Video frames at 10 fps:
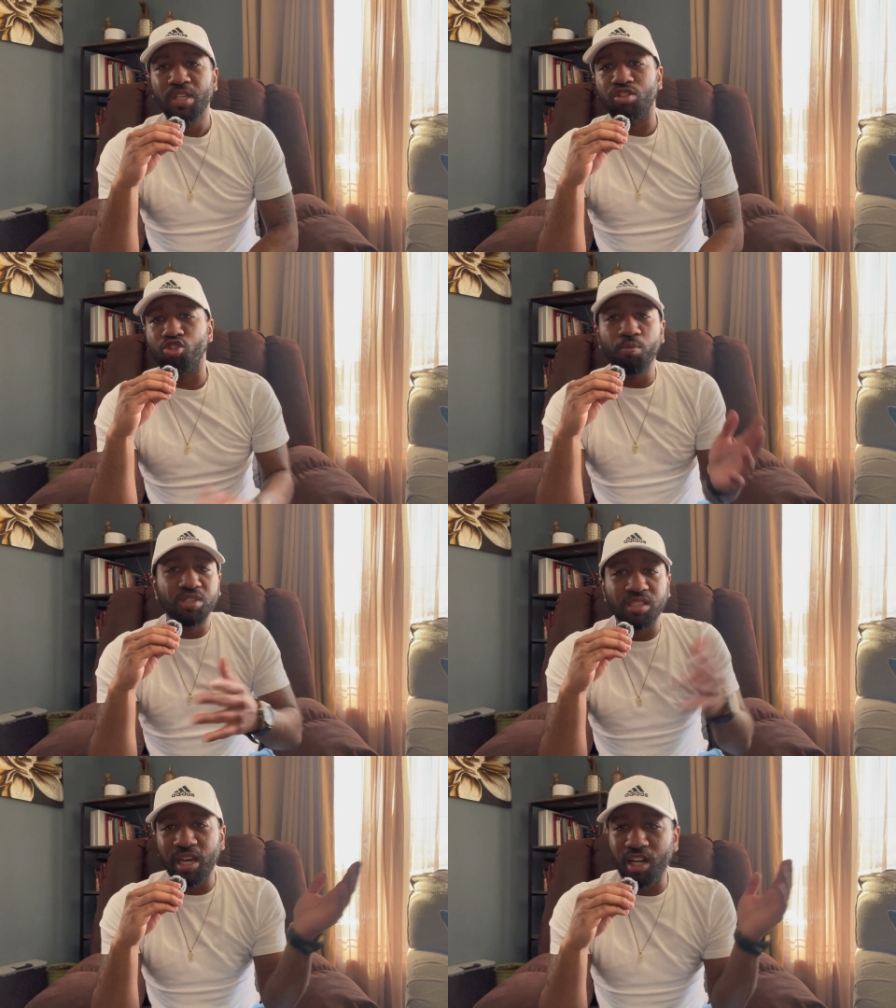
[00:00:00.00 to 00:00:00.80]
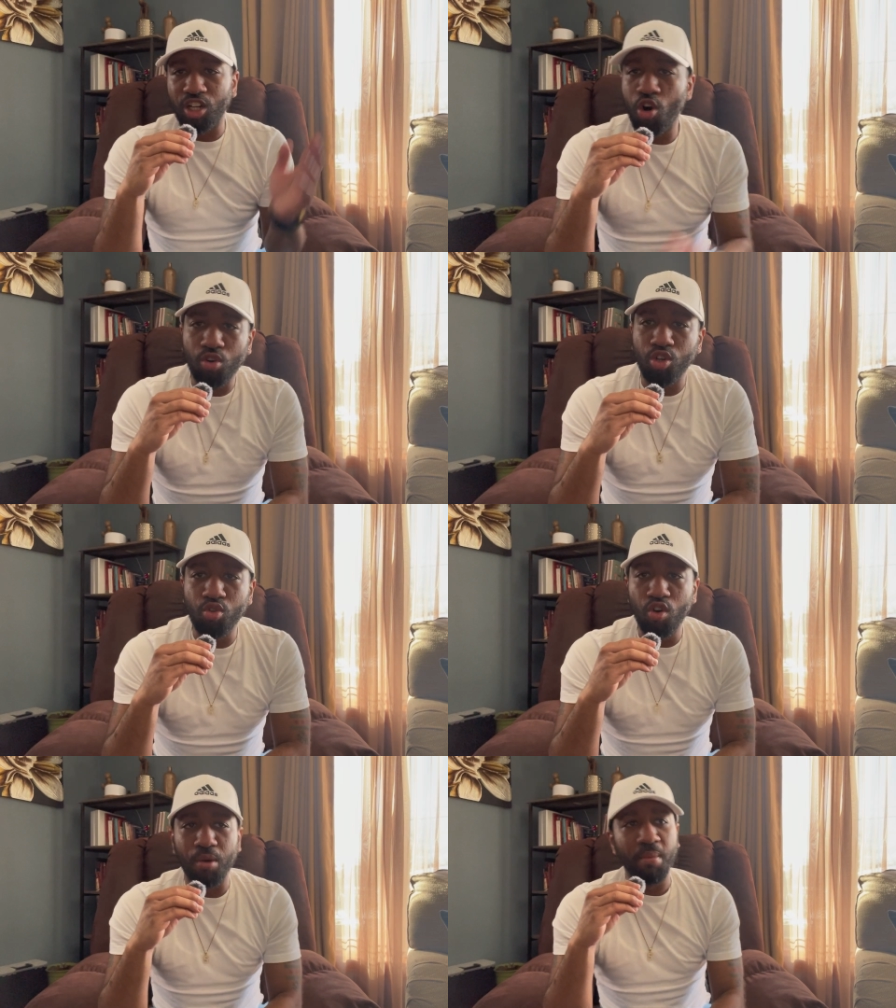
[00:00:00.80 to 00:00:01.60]
Super Saiyan Goku,
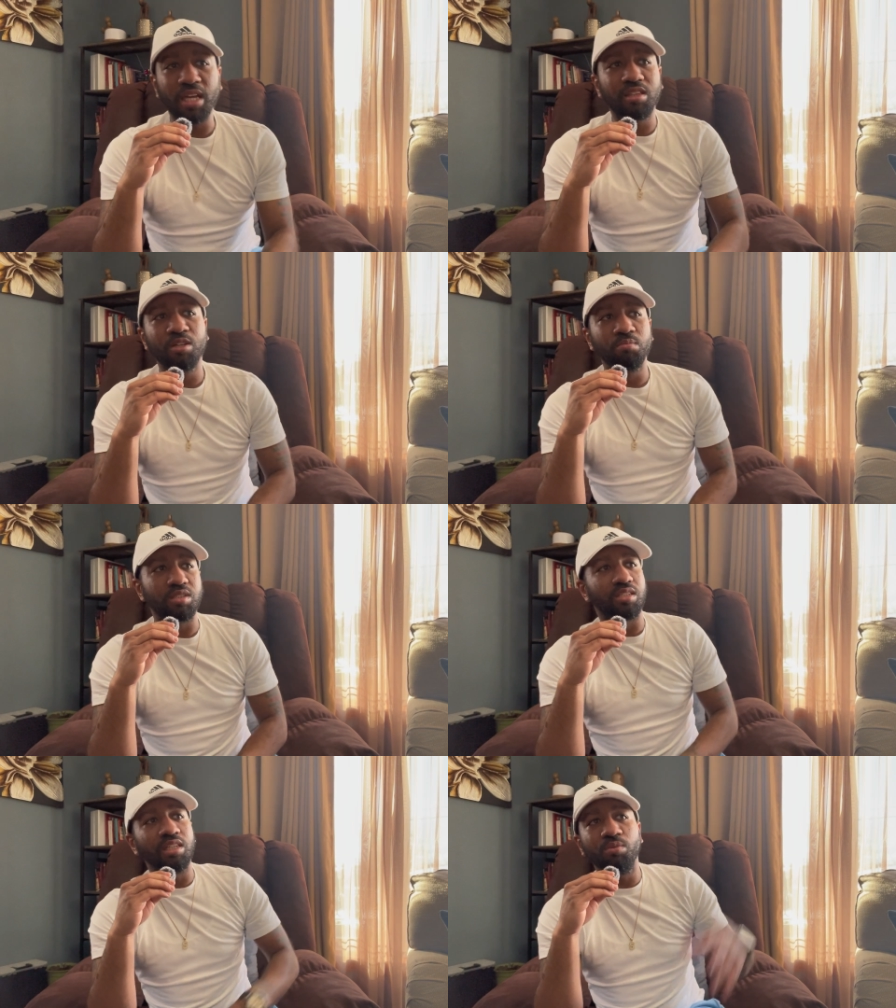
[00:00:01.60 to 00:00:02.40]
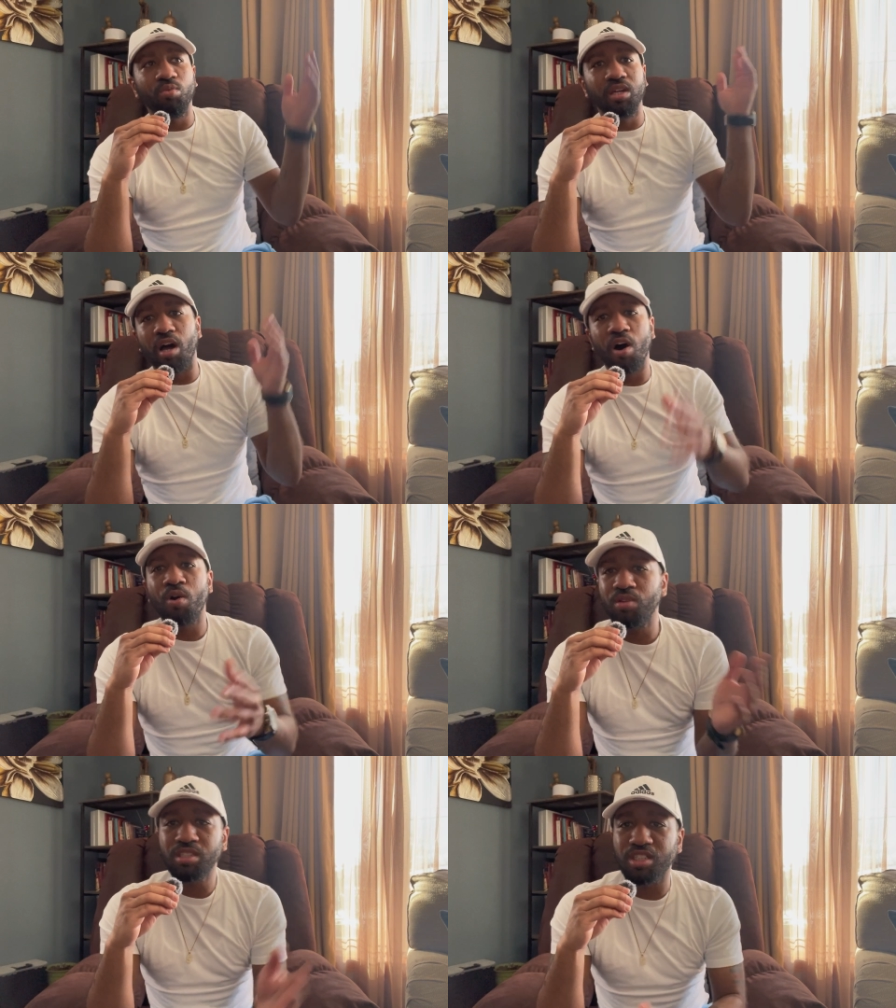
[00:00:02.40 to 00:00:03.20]
or make them sleep with
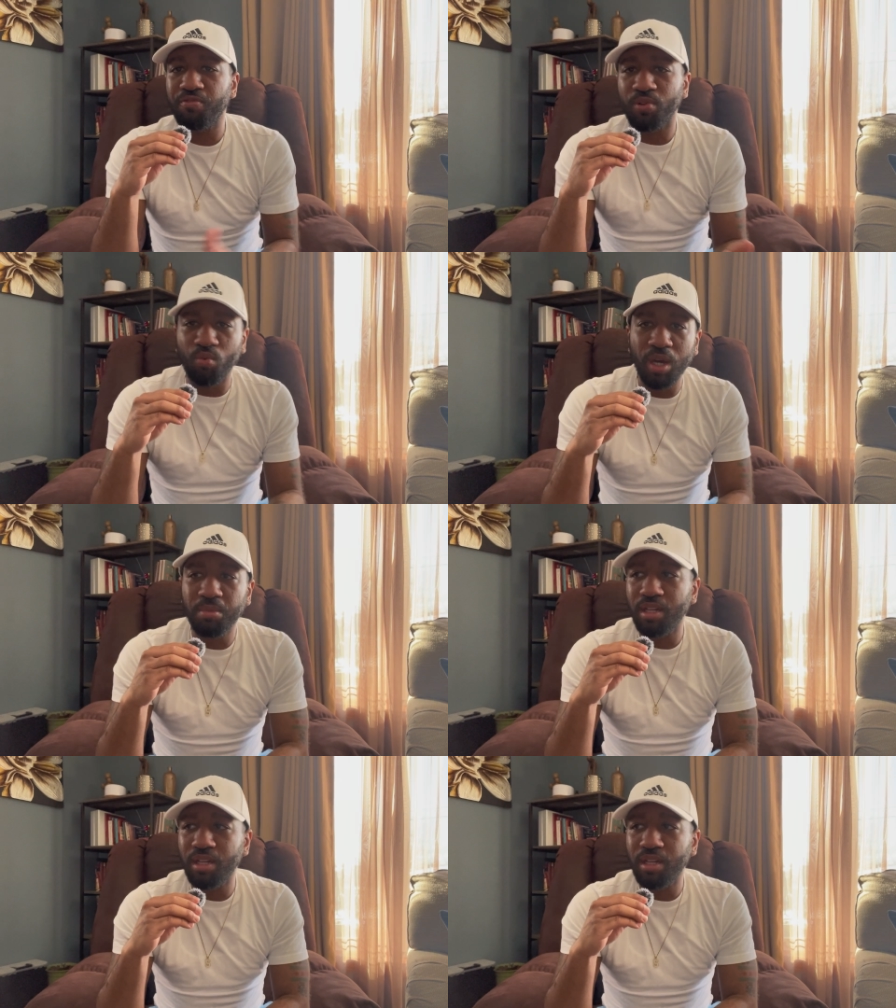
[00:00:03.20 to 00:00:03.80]
all these different women